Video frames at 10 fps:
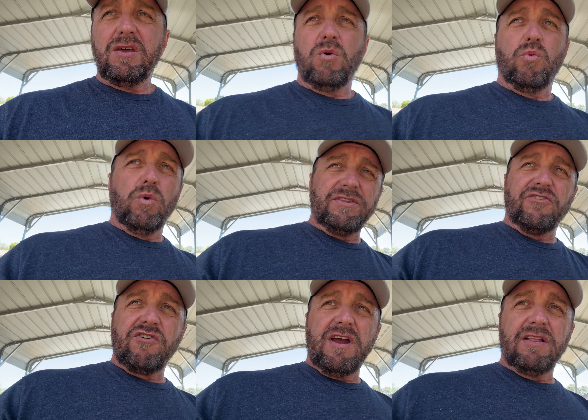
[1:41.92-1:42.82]
With the
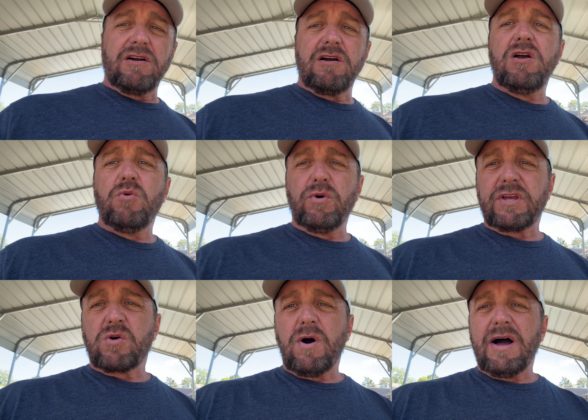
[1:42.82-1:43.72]
trailer, with the
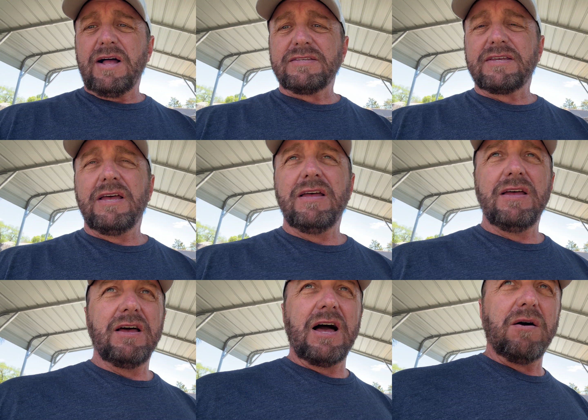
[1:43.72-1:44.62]
quads,
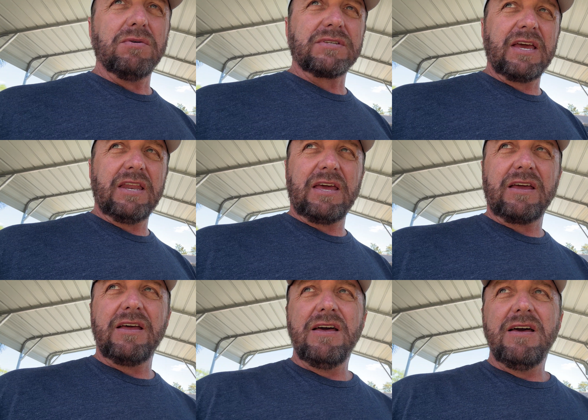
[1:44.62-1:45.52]
I was getting
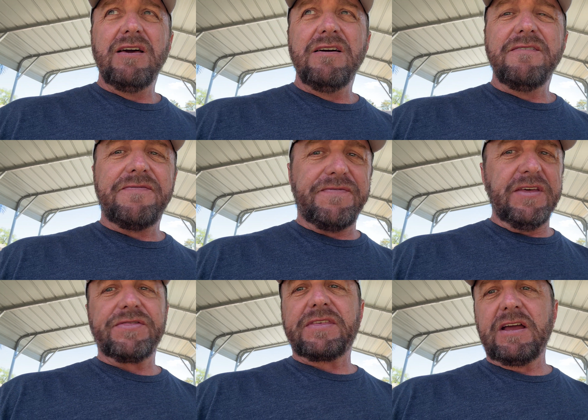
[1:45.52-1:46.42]

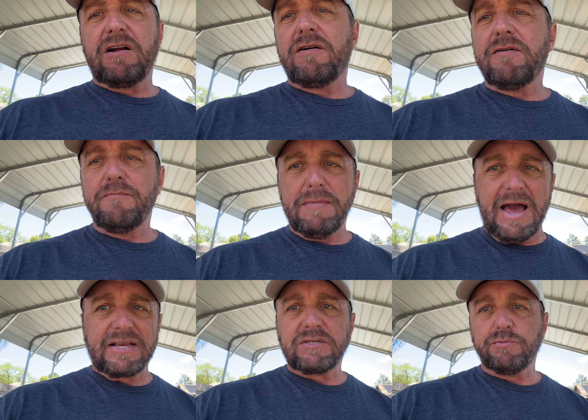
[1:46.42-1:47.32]
5th gear
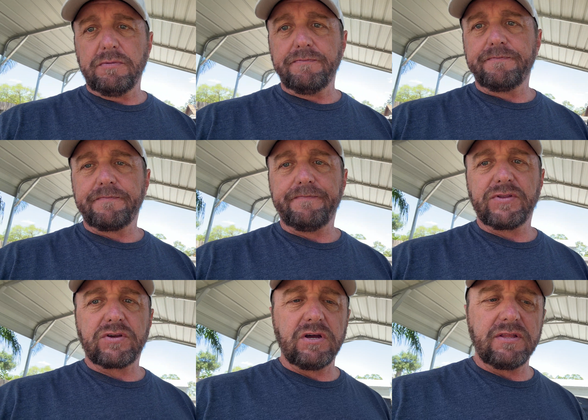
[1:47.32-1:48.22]
maximum.
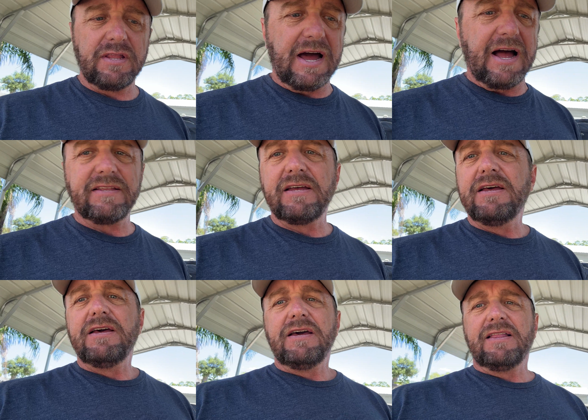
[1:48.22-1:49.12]
Could not,
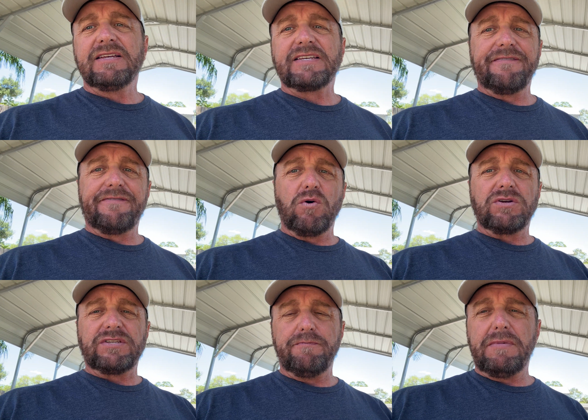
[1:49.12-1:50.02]
unless I
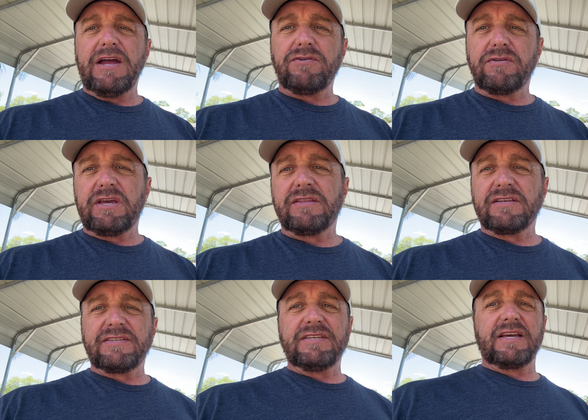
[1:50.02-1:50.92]
forced it manually into
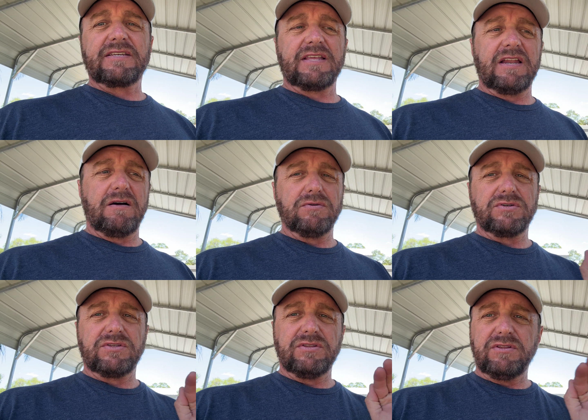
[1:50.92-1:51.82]
6th, and I
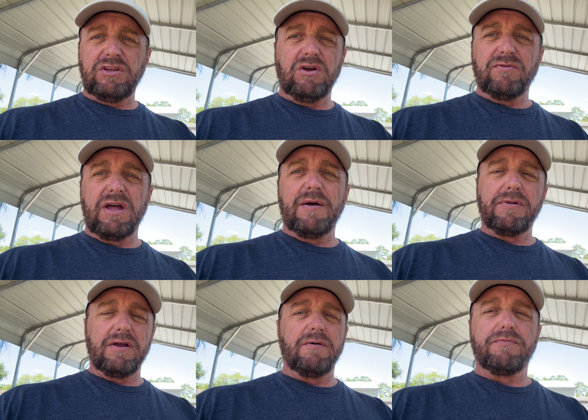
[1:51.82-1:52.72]
was, not
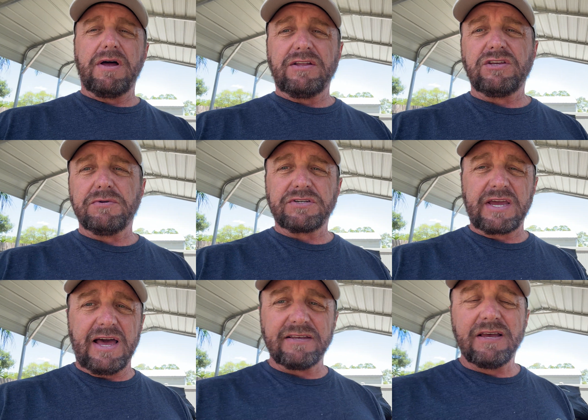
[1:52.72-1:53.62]
applying too much
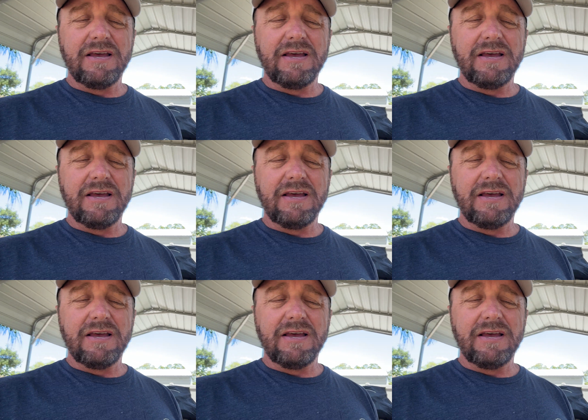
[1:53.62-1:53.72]
gas.